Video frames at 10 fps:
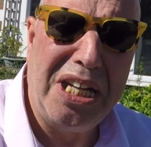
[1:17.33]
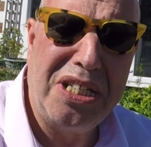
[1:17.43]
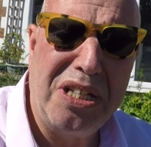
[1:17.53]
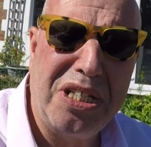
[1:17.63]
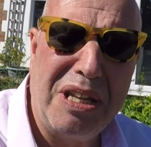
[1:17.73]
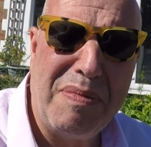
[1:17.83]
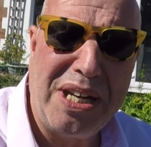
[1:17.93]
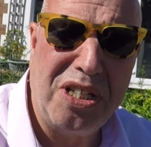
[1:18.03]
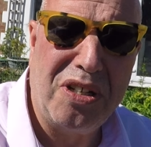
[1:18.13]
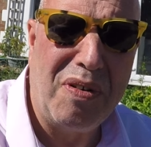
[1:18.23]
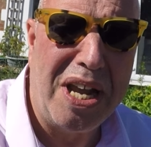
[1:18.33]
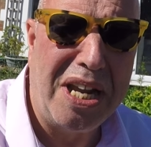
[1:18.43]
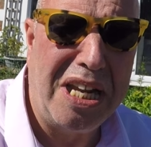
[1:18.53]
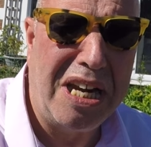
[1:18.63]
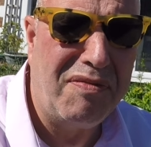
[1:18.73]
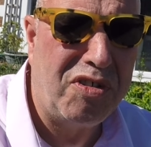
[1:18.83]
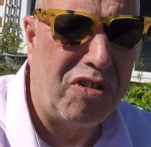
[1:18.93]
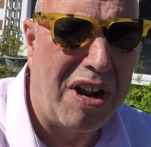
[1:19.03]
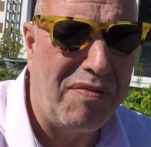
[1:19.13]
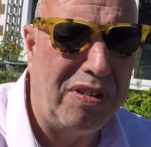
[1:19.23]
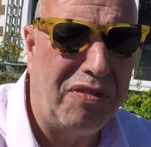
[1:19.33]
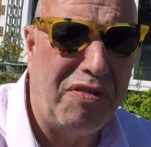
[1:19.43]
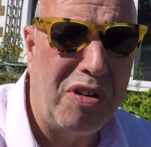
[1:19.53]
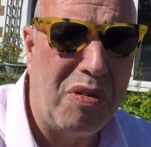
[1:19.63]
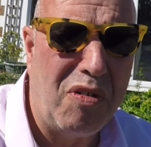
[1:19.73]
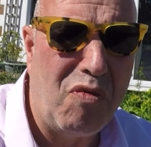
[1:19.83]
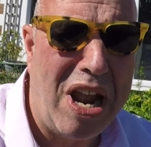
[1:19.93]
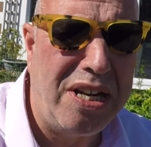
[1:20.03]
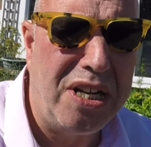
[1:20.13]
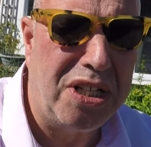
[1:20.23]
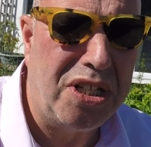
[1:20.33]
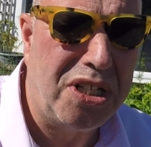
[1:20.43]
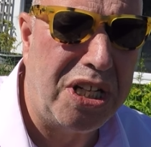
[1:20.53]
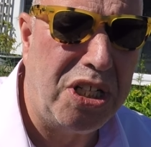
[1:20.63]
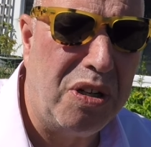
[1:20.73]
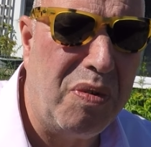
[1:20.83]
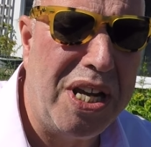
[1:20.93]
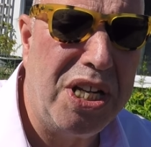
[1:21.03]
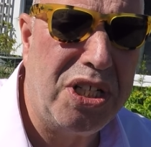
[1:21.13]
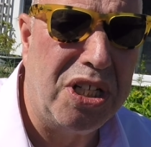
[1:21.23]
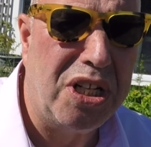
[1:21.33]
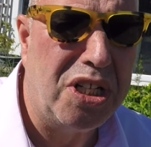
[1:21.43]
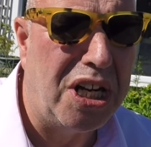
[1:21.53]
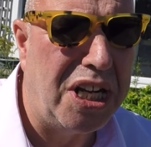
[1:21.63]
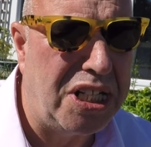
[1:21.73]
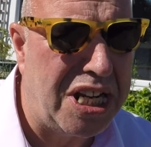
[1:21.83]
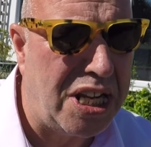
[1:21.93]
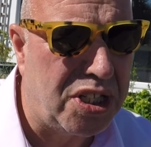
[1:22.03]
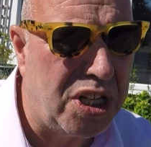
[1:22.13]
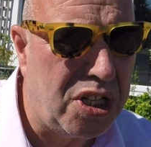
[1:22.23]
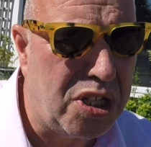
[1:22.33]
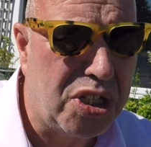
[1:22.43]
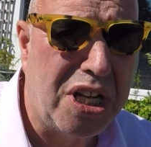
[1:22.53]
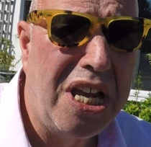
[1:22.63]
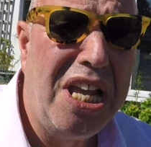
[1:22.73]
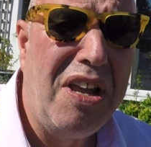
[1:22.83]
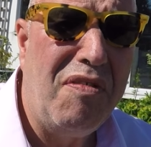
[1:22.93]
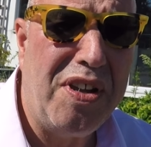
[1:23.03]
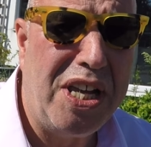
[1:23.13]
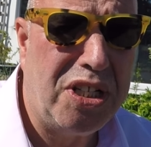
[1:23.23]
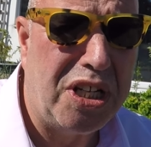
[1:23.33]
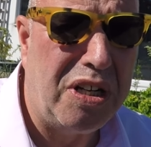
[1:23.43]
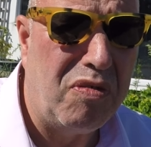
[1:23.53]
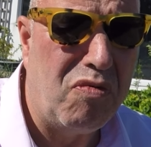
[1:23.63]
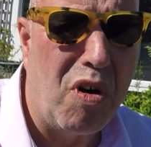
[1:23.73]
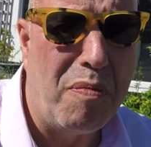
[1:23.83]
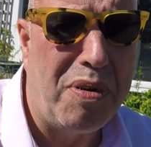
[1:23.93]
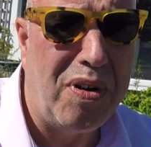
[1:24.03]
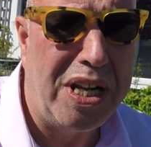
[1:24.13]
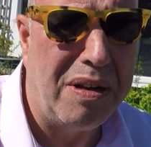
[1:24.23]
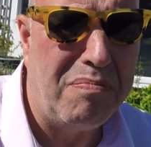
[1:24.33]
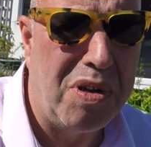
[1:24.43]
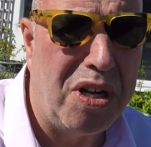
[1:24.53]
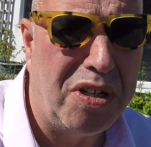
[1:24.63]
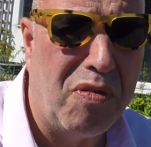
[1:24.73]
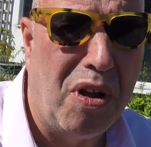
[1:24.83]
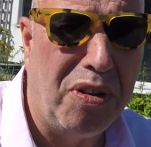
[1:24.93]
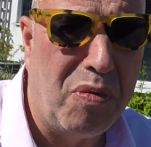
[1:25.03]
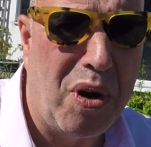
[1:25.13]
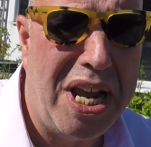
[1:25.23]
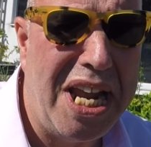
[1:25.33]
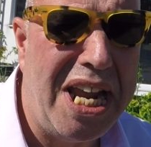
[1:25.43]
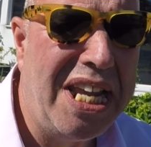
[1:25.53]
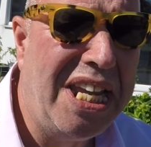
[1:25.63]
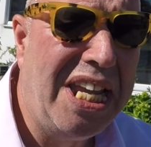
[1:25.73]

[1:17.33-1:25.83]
to the Mediterranean have travelled through horrendous situations like deserts, facing robbery and murder on the way.